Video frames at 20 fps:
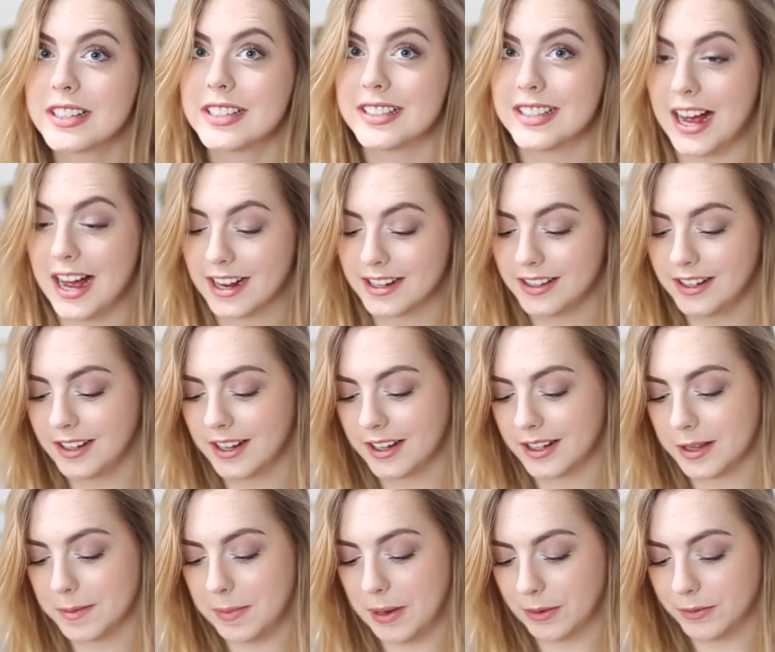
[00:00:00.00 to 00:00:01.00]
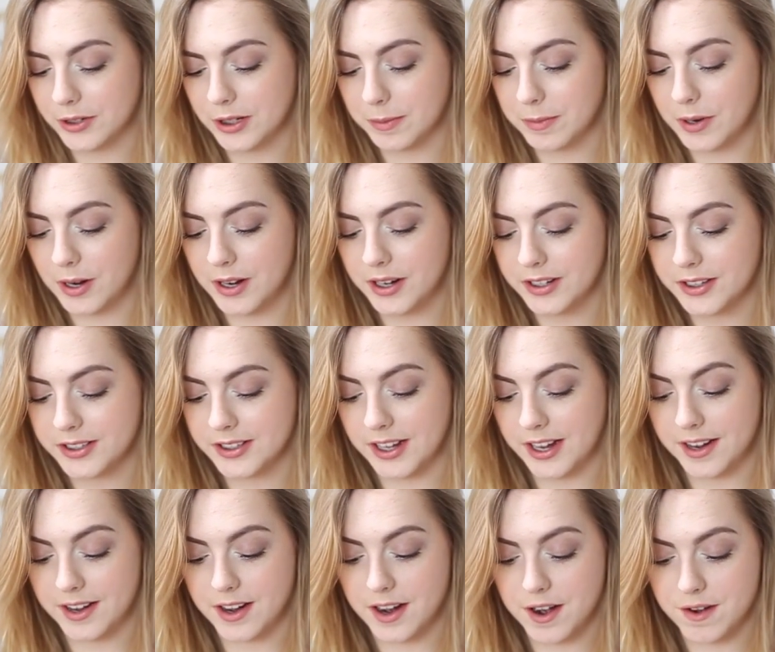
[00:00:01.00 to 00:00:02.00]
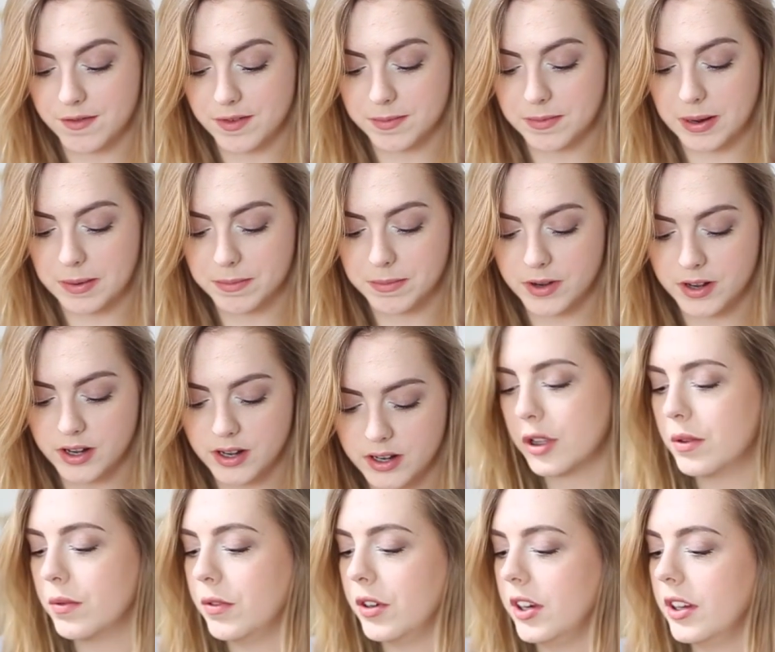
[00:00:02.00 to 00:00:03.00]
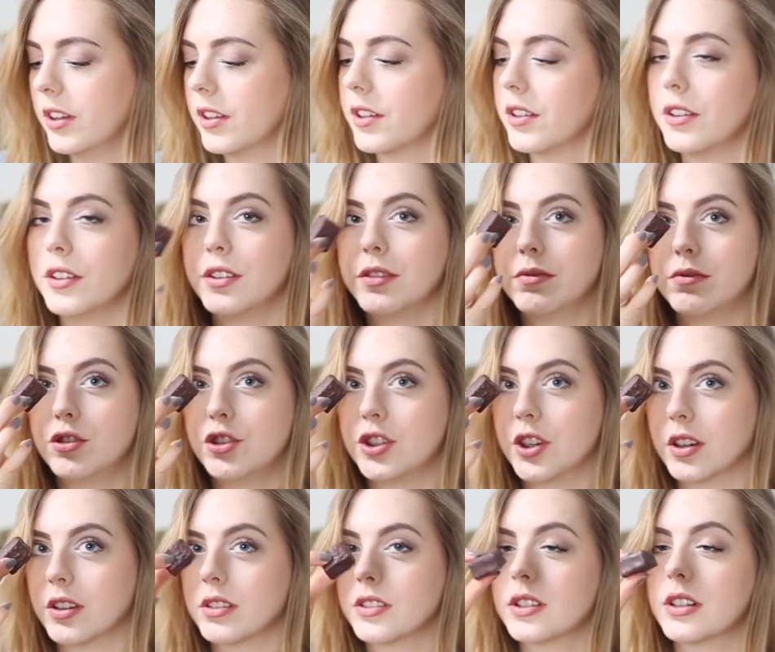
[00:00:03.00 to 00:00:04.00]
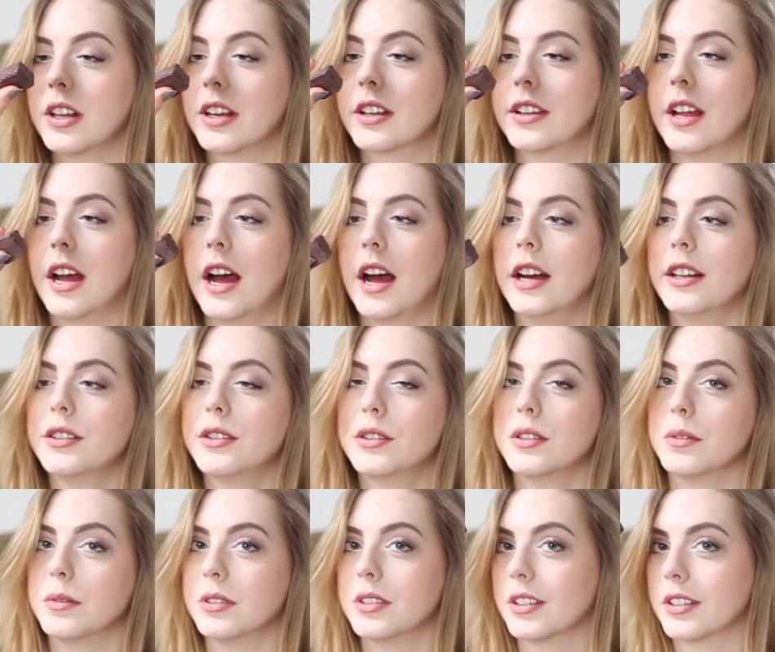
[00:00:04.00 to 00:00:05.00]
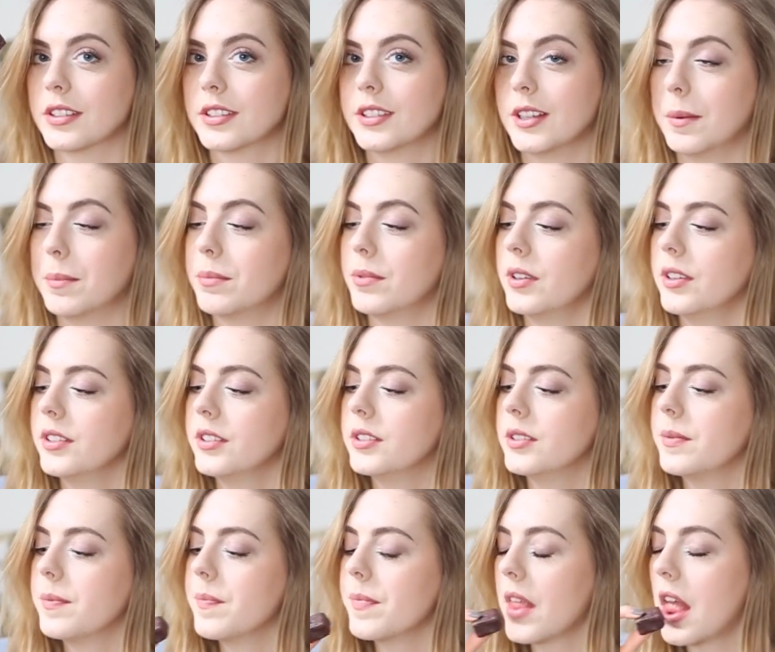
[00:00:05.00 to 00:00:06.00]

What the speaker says: exactly like the bounty bars that I remember. Three little chunks like that, so it's like separate.